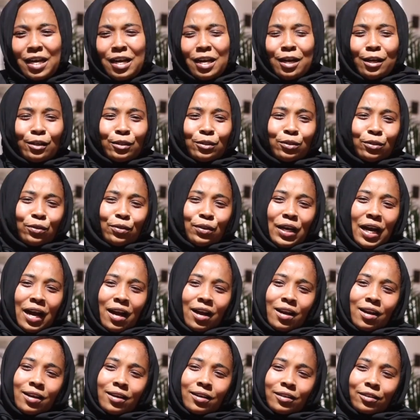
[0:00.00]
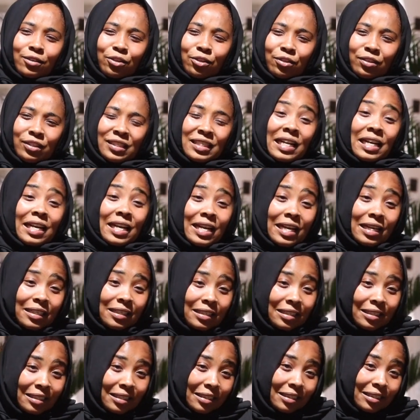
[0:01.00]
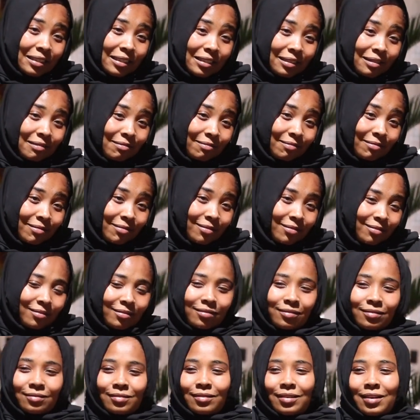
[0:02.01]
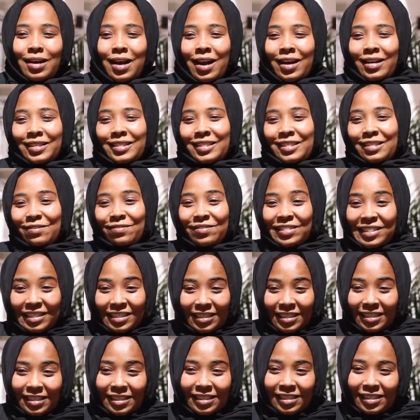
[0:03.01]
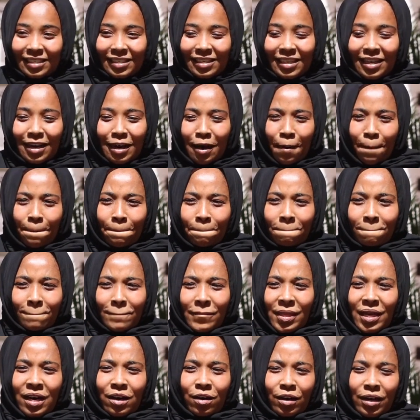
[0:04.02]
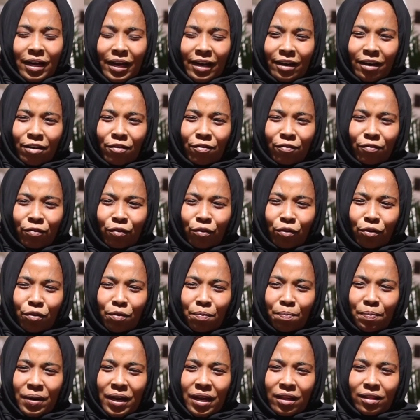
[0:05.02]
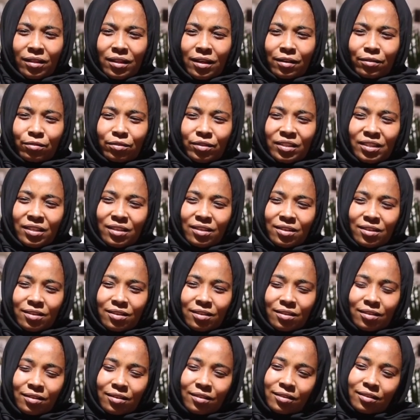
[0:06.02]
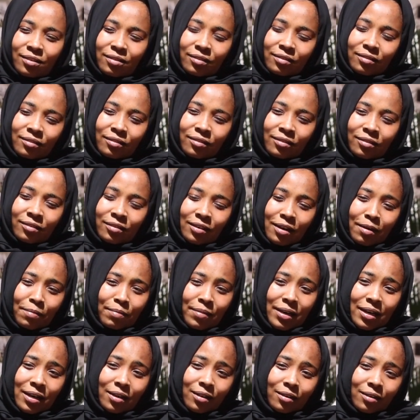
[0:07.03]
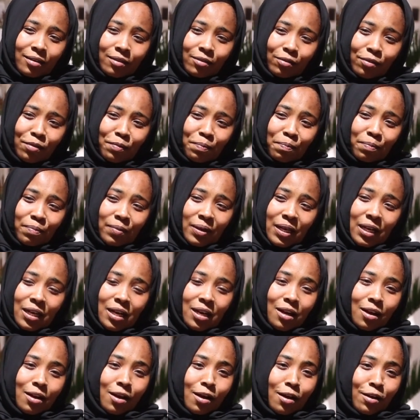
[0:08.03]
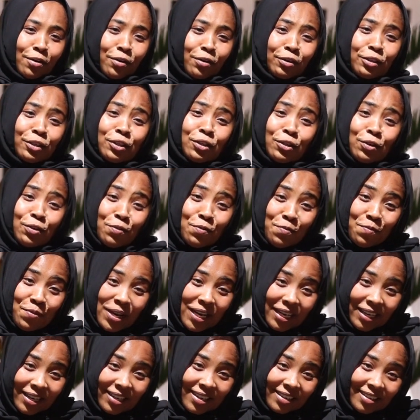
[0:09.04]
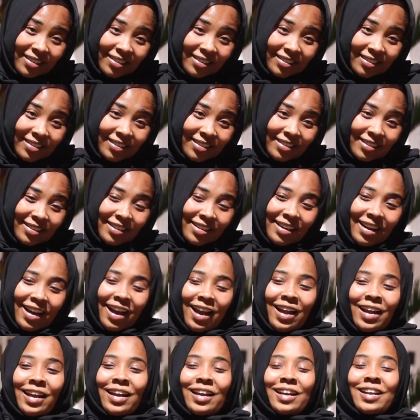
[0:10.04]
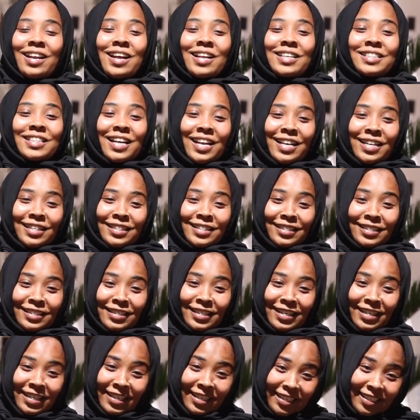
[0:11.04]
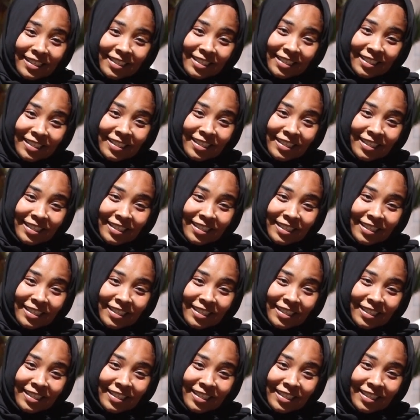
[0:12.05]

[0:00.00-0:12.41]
So I chose the less activity kind of group, and that was a drama group, not knowing I had a talent in it,